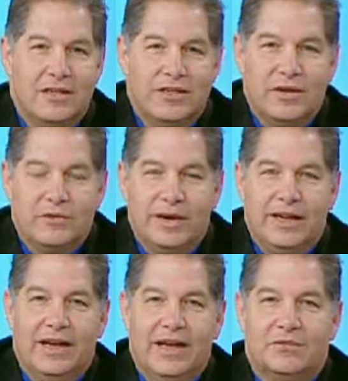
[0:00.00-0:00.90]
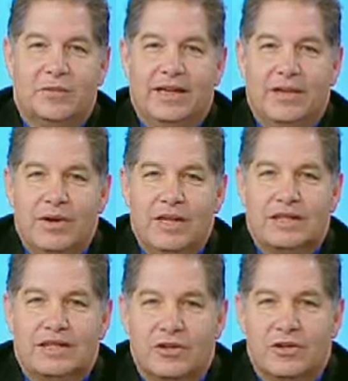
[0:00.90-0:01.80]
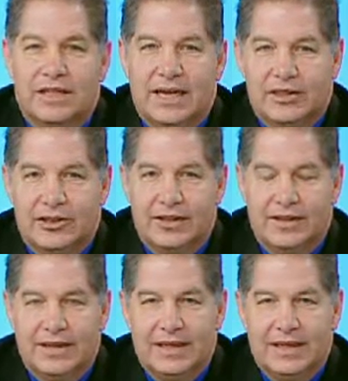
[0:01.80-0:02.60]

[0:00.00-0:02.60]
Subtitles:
So as we go into this third section,